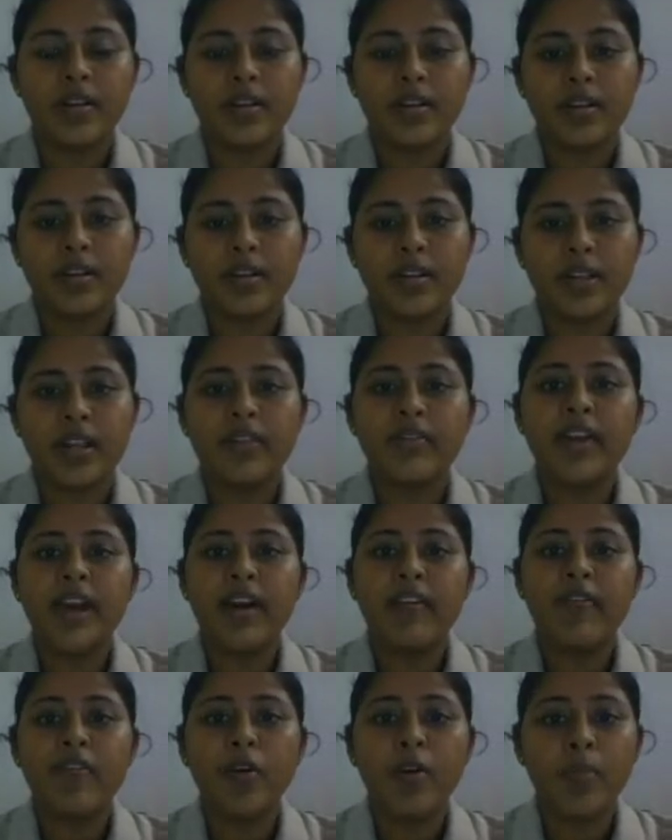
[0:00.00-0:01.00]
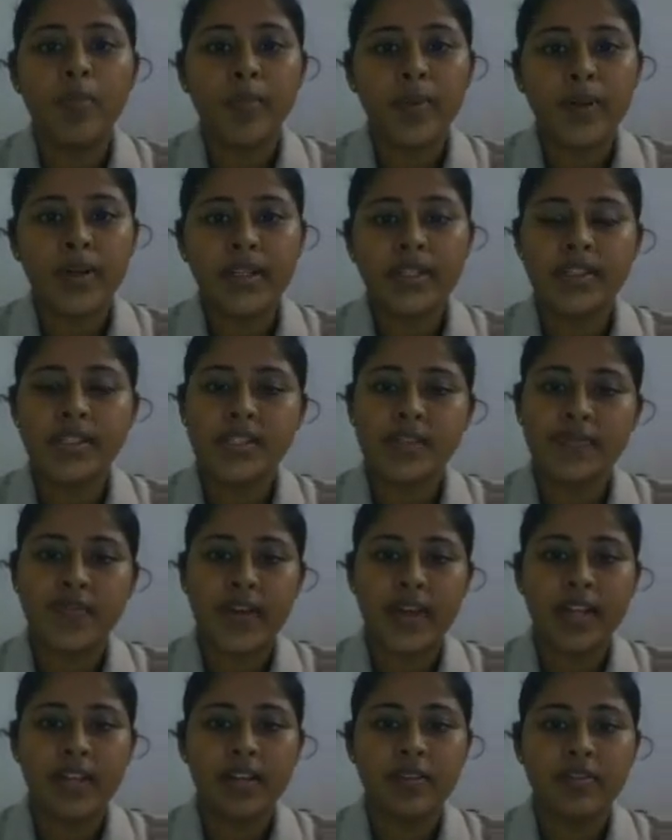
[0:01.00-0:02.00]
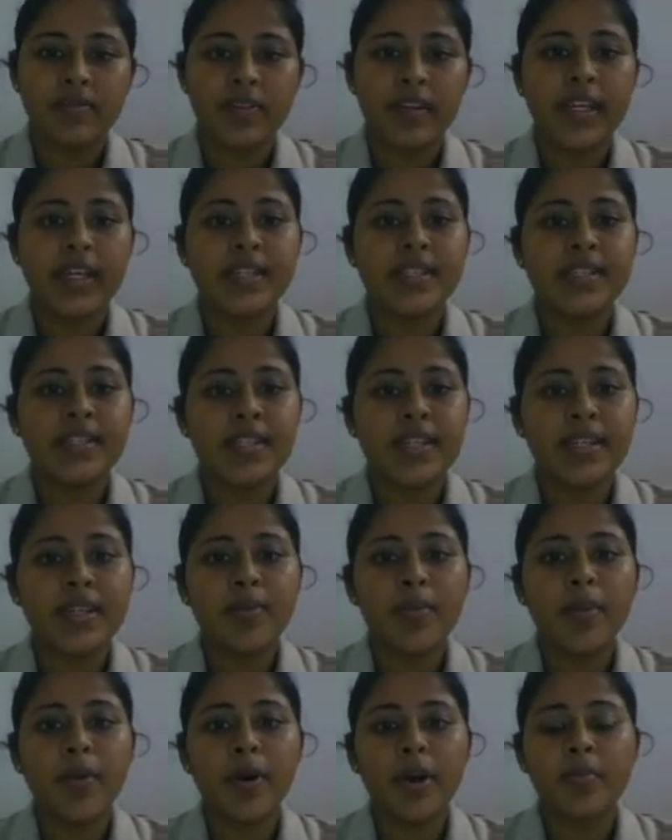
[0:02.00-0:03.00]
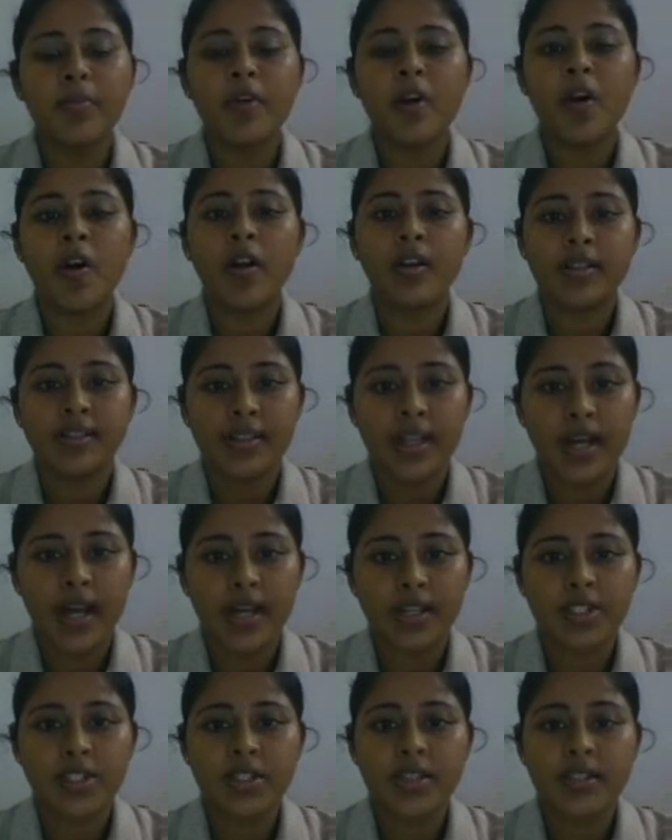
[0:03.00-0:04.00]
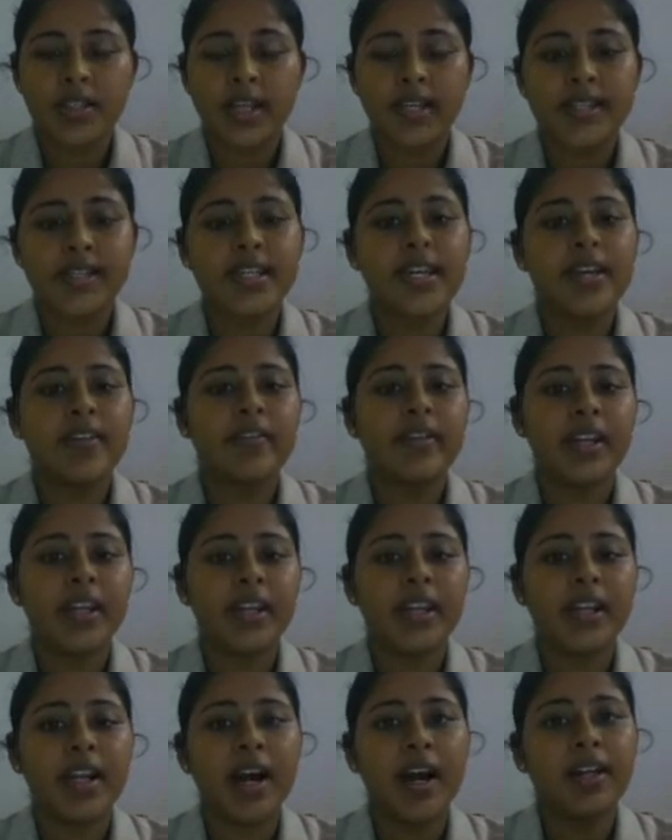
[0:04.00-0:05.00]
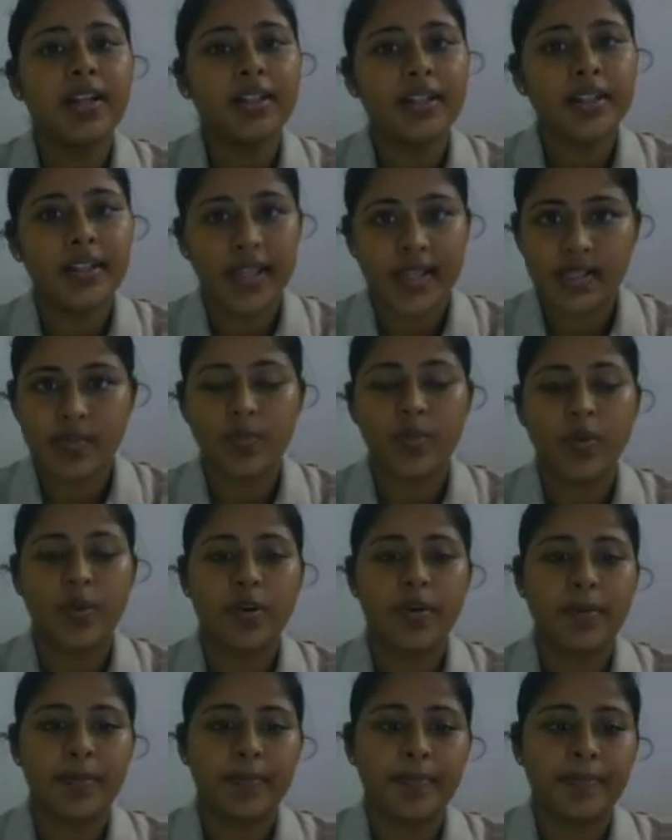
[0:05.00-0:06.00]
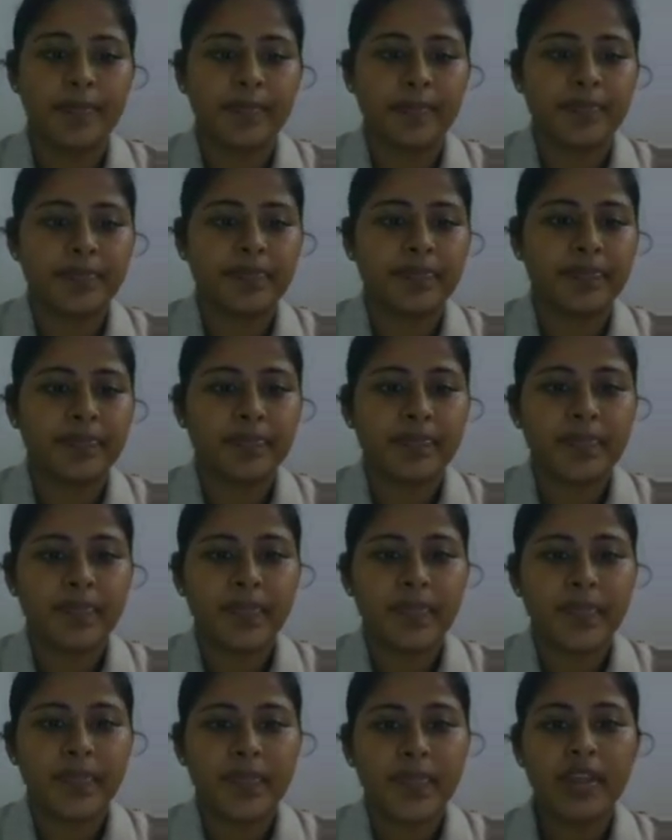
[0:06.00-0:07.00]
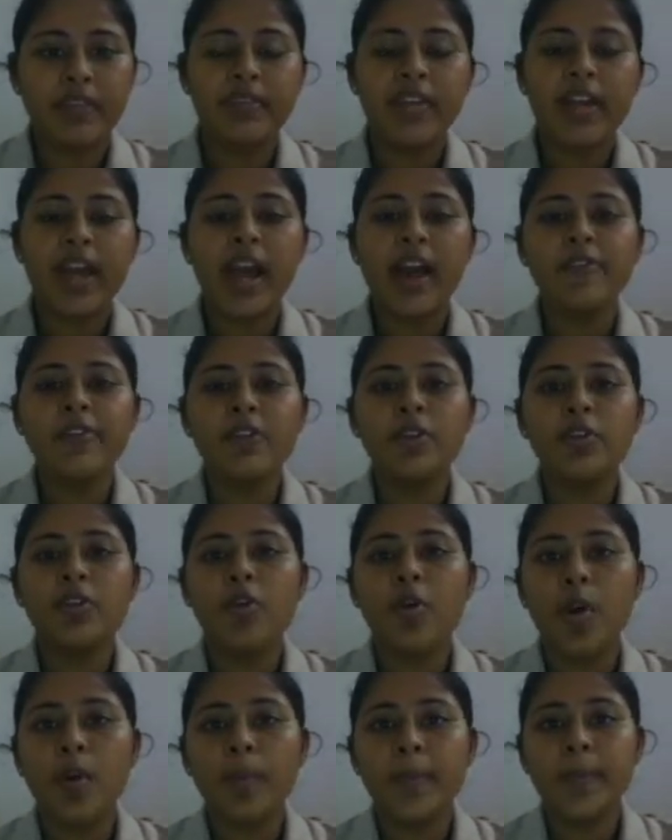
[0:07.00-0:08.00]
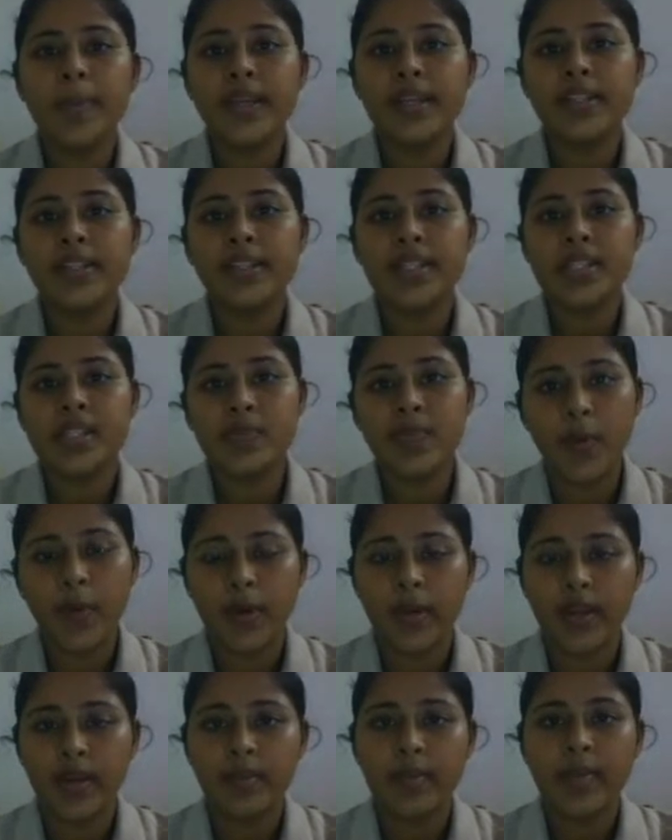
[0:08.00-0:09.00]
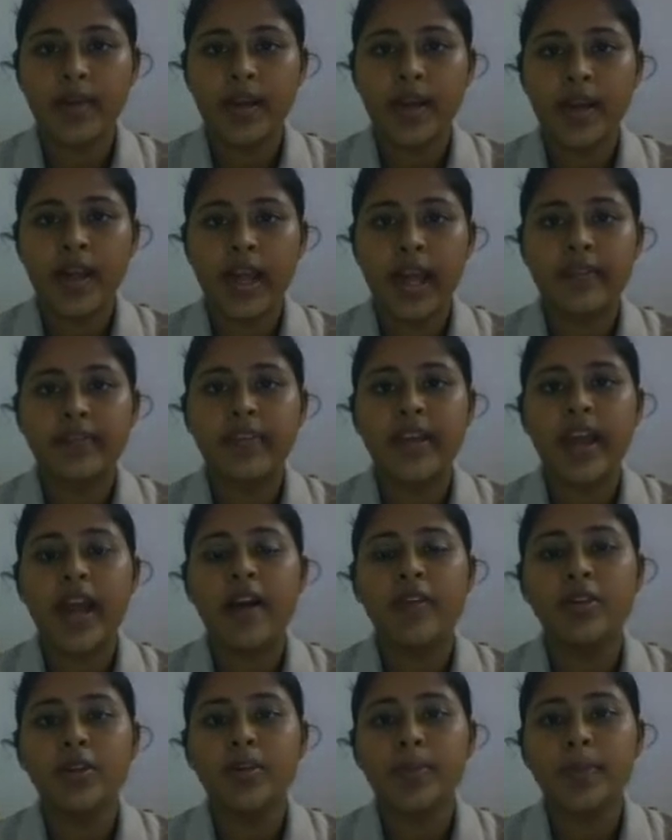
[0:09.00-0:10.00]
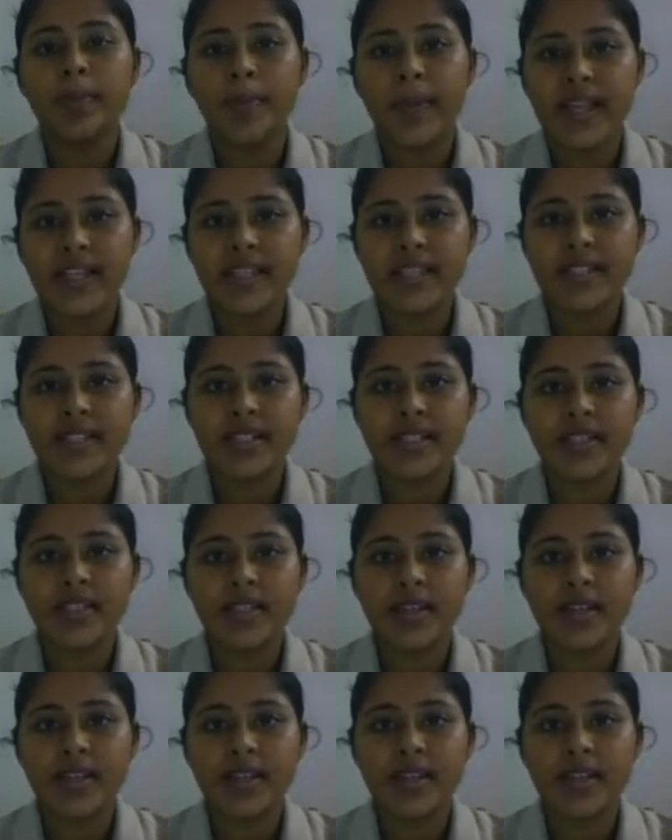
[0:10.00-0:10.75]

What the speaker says: Now we have opened this file. We can see the poem called Taj that is given in our textbook. Now we have to copy this poem and we have to paste it